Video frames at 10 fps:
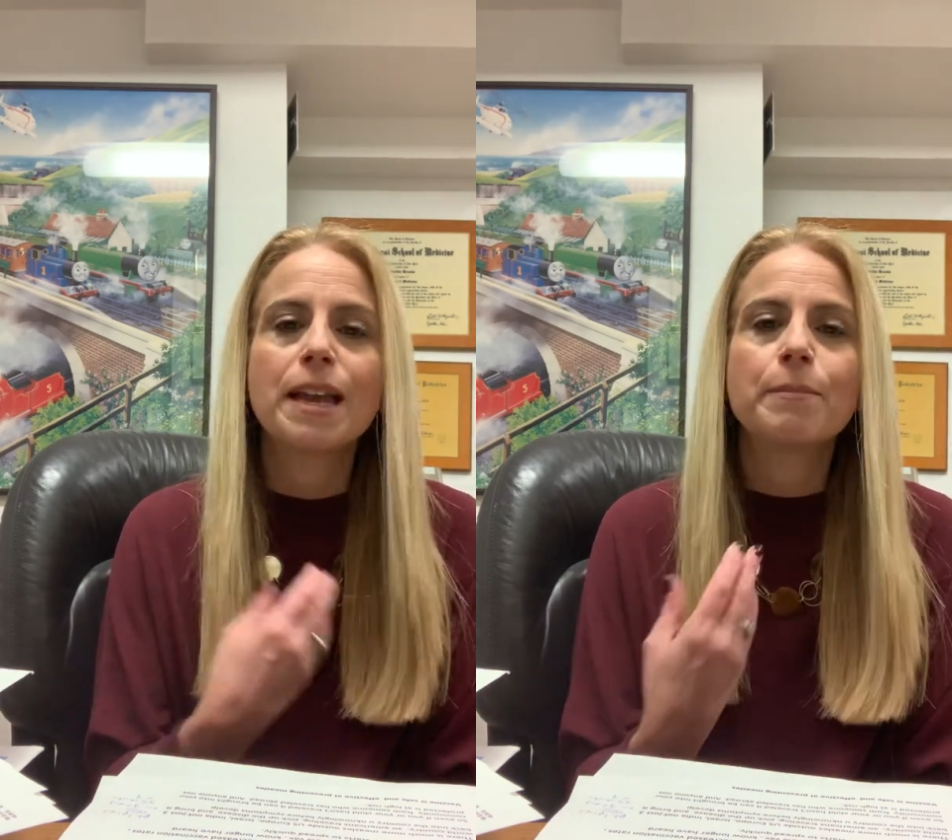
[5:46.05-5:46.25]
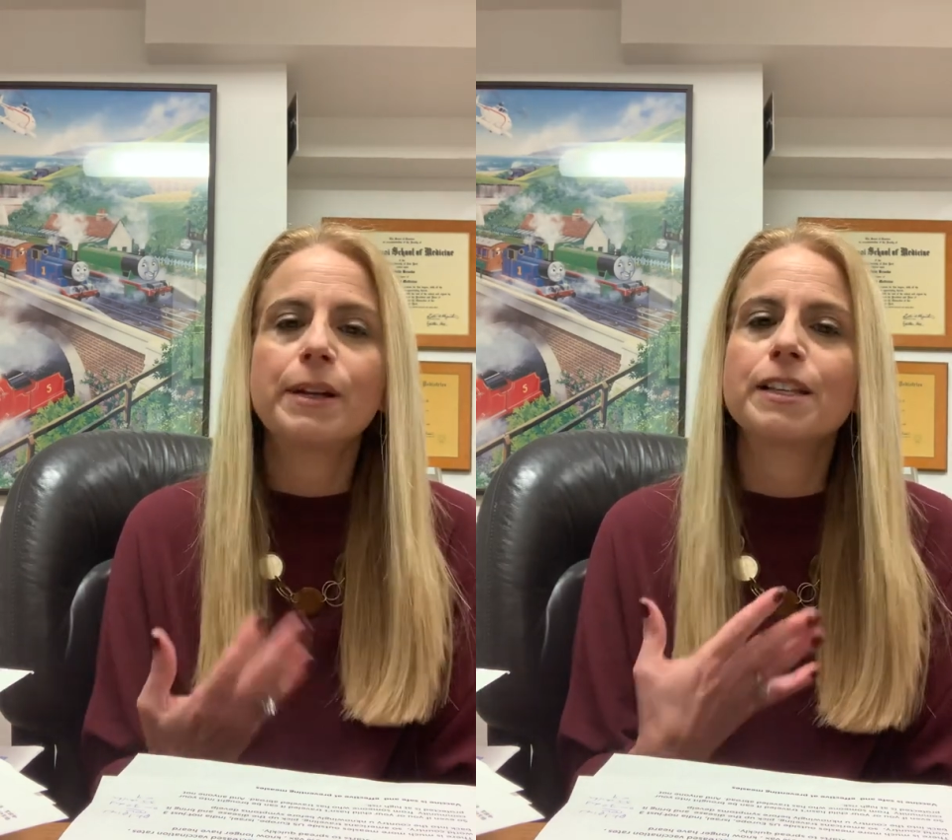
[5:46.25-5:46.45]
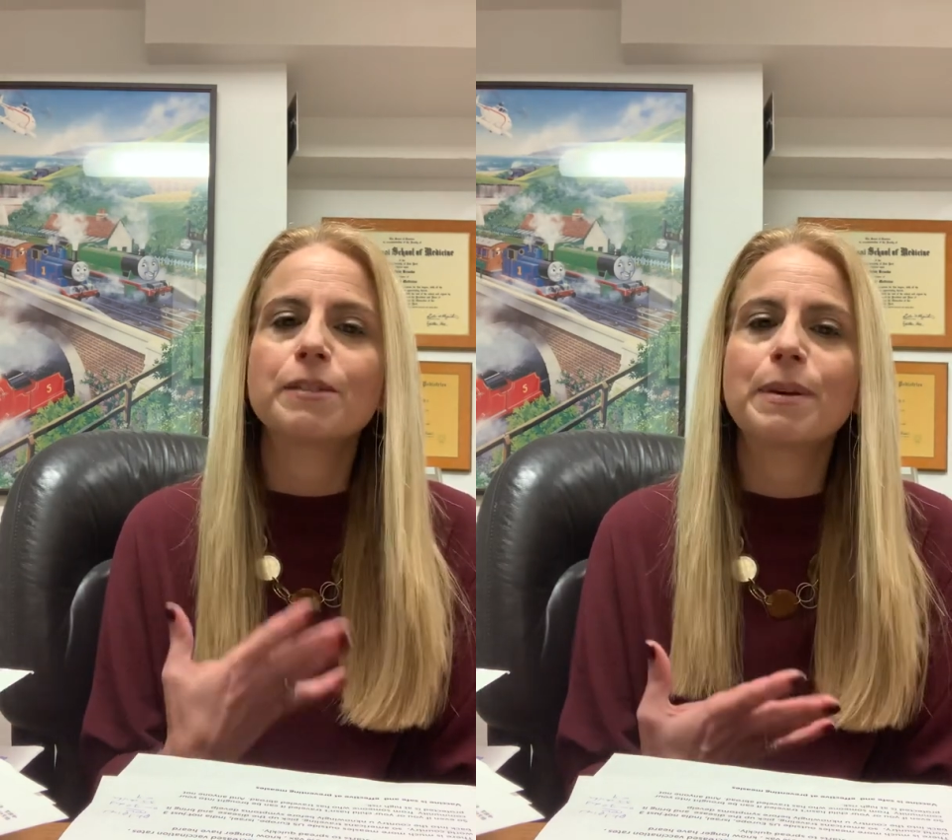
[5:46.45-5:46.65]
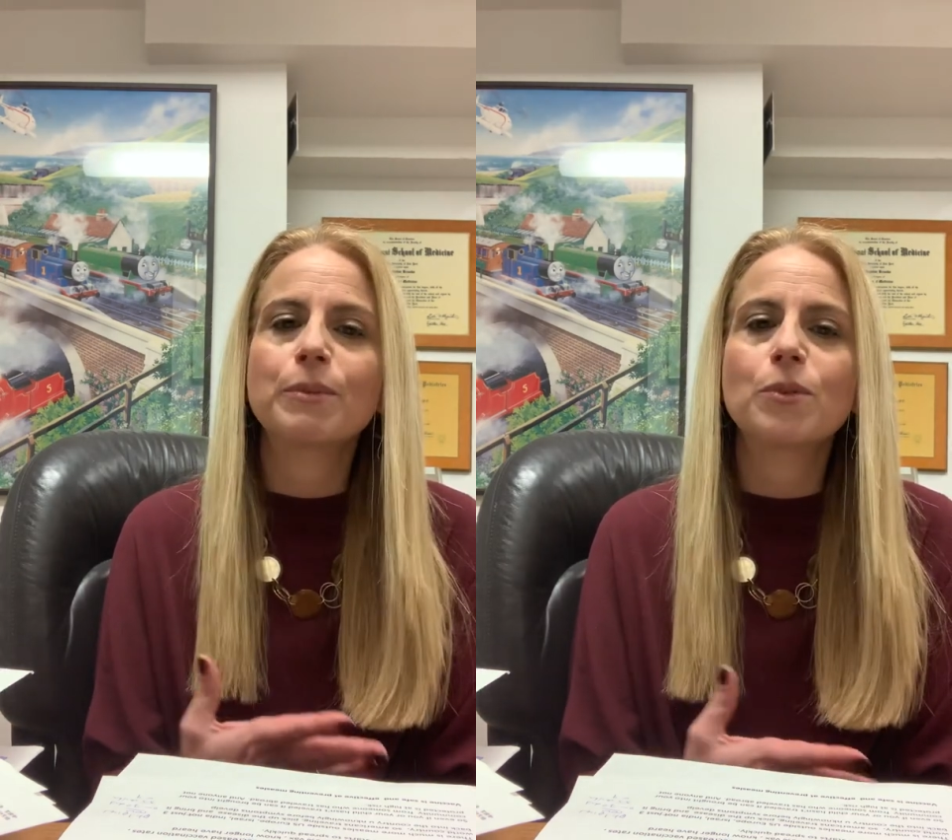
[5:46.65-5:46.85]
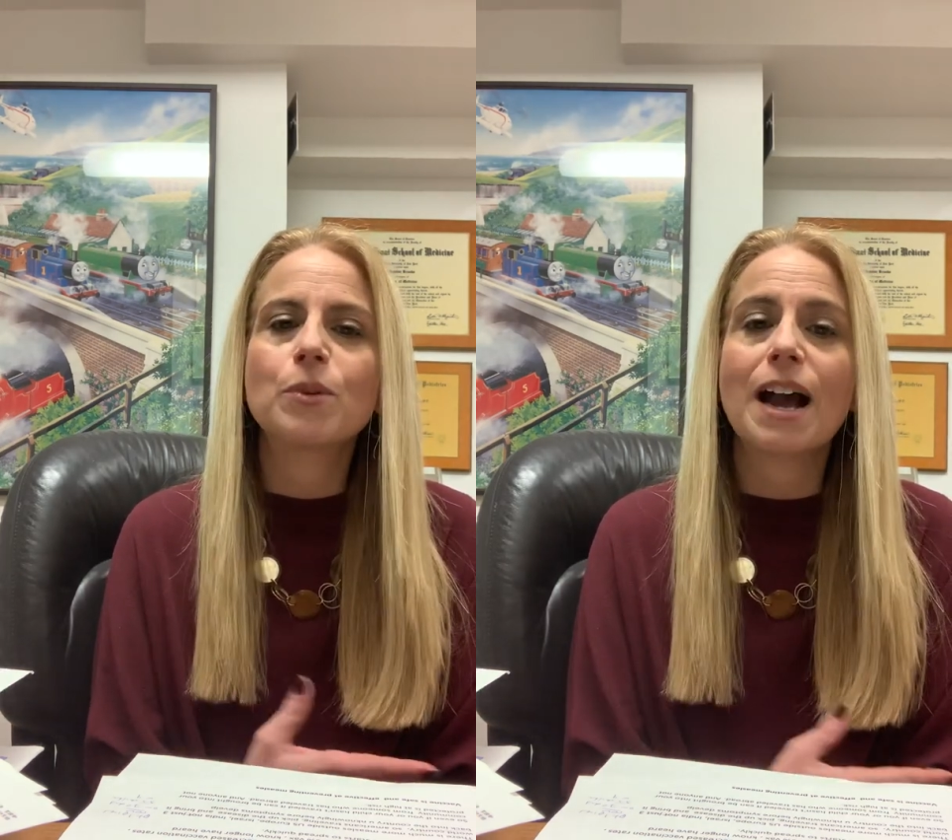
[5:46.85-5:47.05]
Millions of
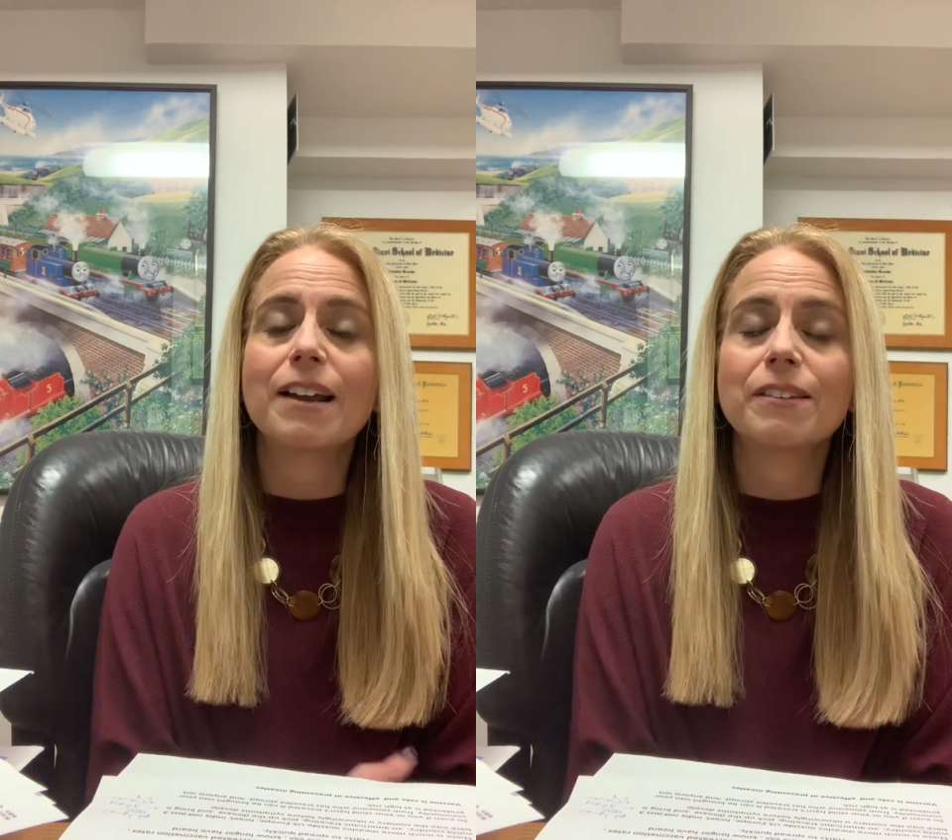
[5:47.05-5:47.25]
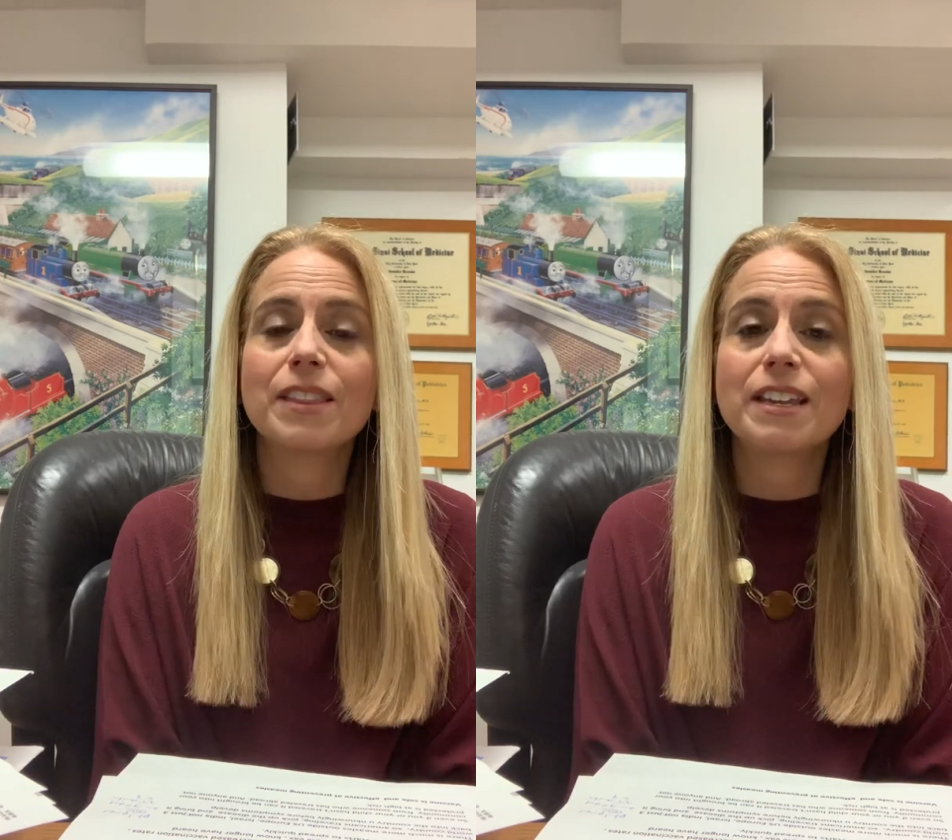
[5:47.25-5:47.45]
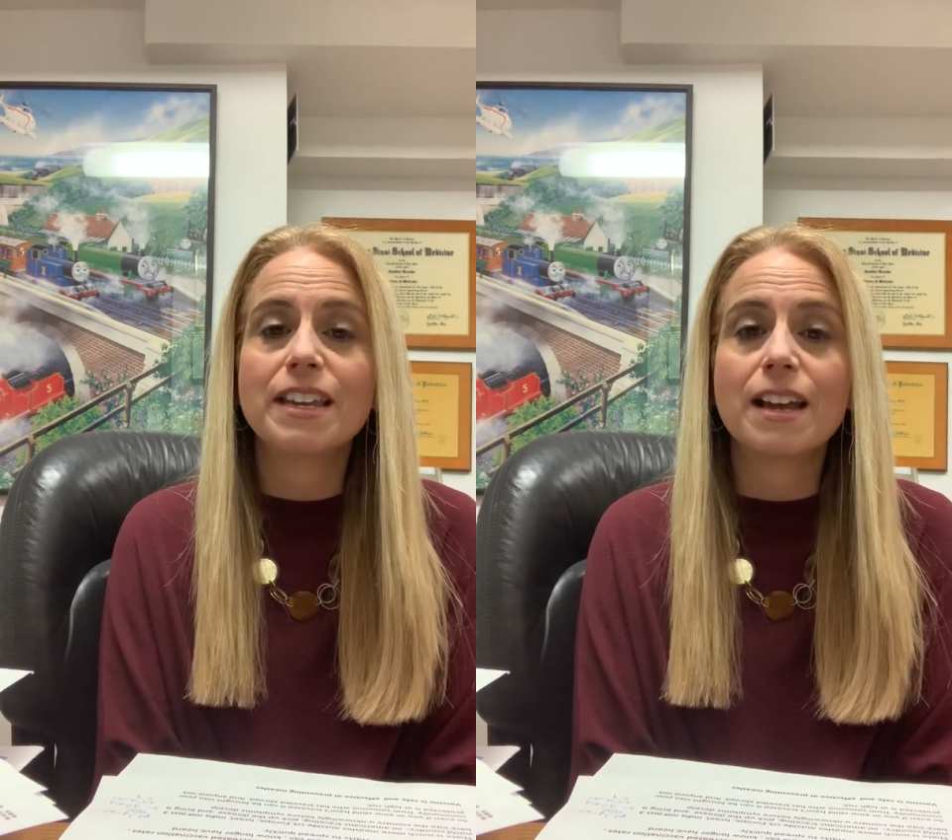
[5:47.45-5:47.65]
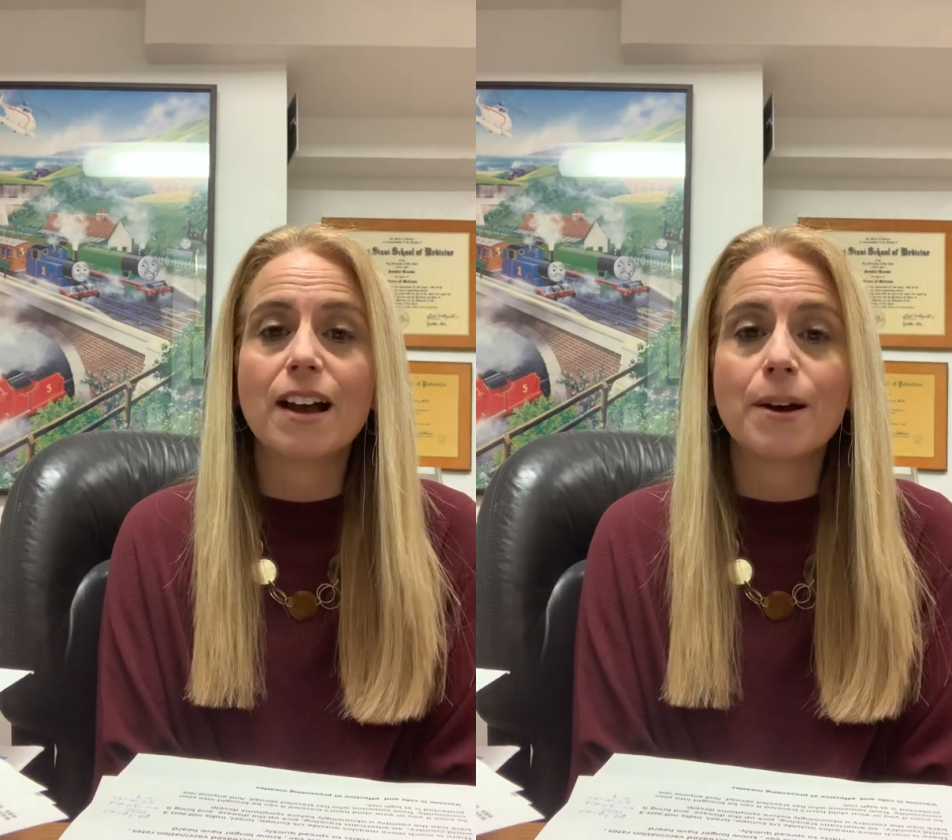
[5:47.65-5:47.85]
people who got the